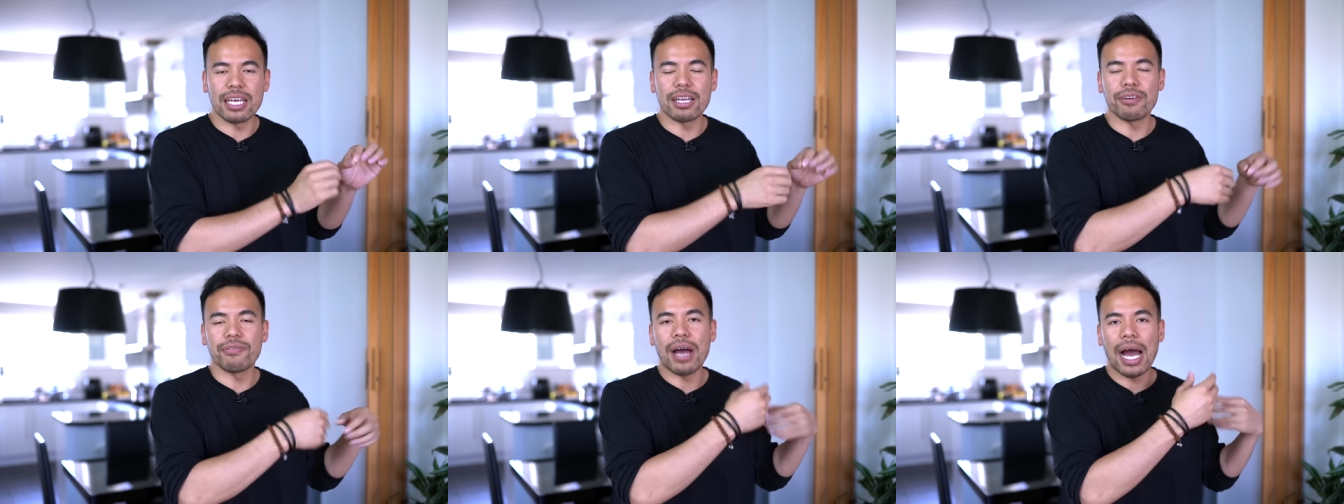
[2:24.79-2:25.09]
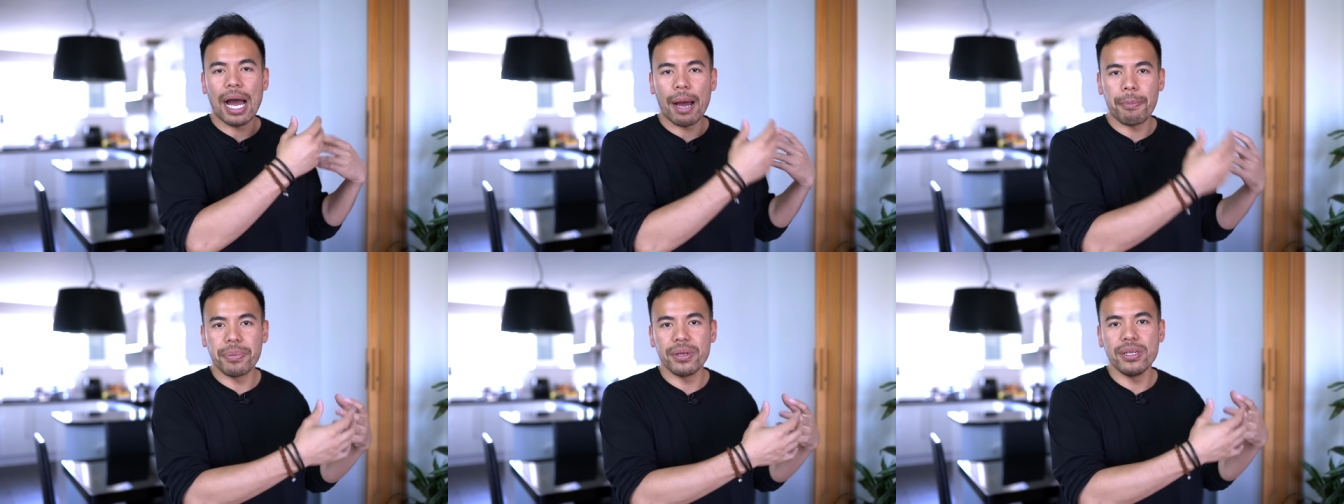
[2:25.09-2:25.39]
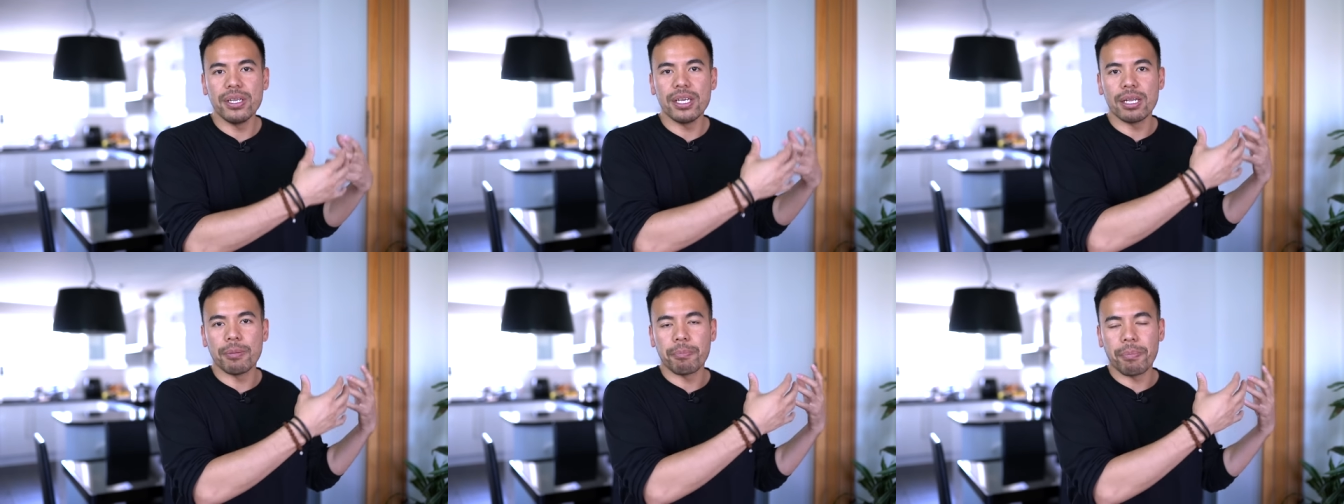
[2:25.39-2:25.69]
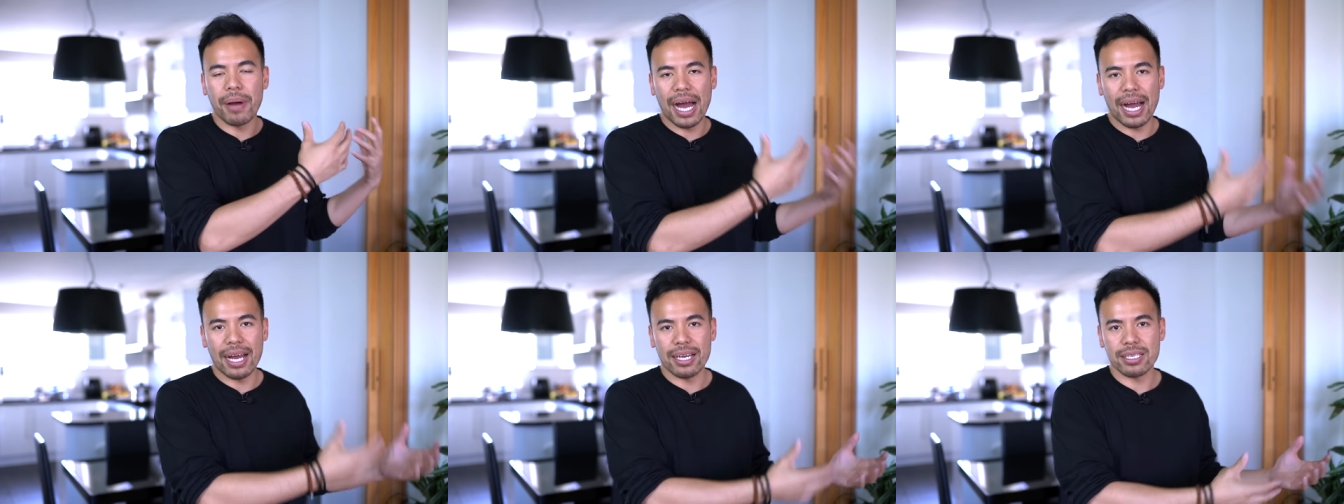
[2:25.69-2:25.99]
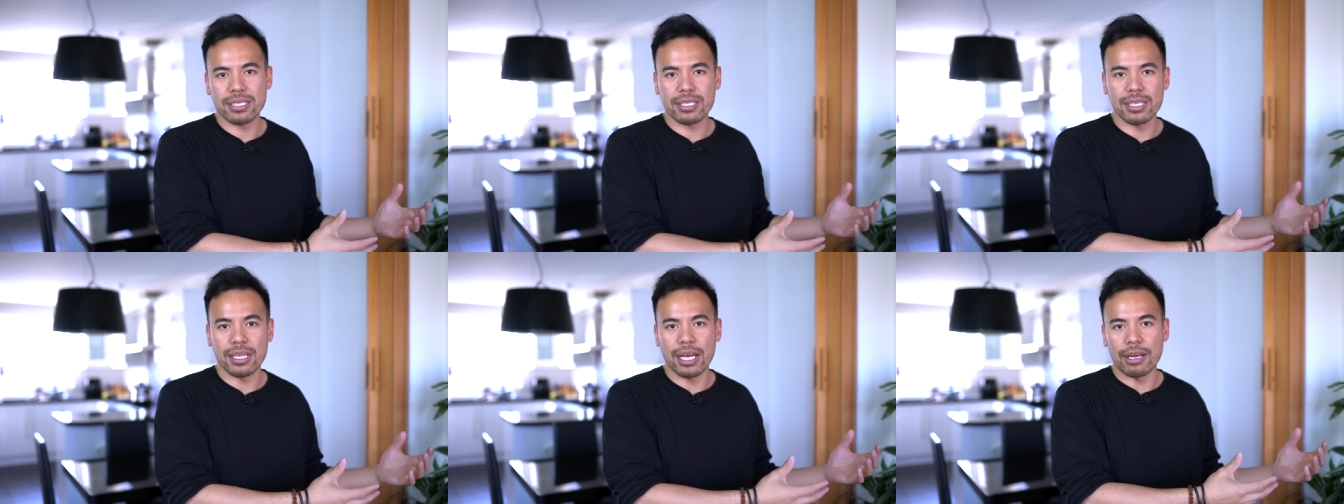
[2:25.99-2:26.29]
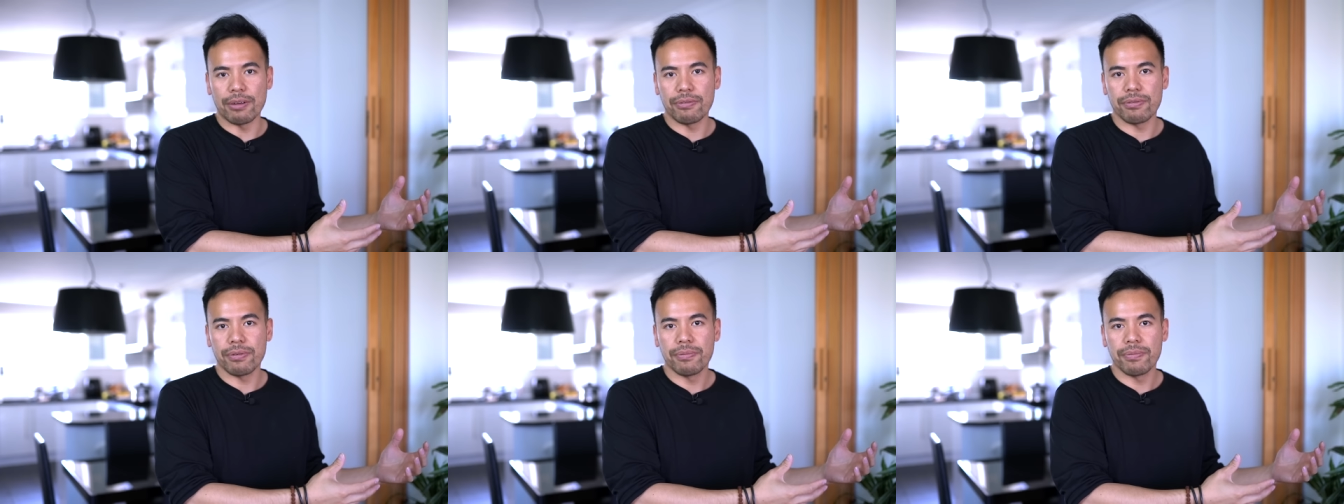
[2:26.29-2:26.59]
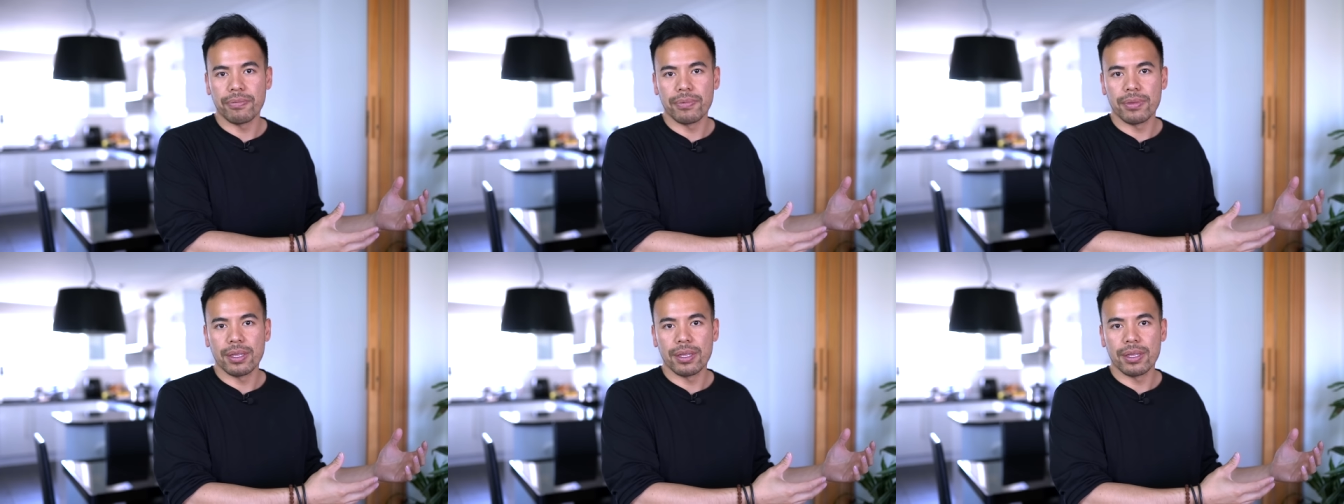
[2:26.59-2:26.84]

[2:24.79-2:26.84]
that have happened in past life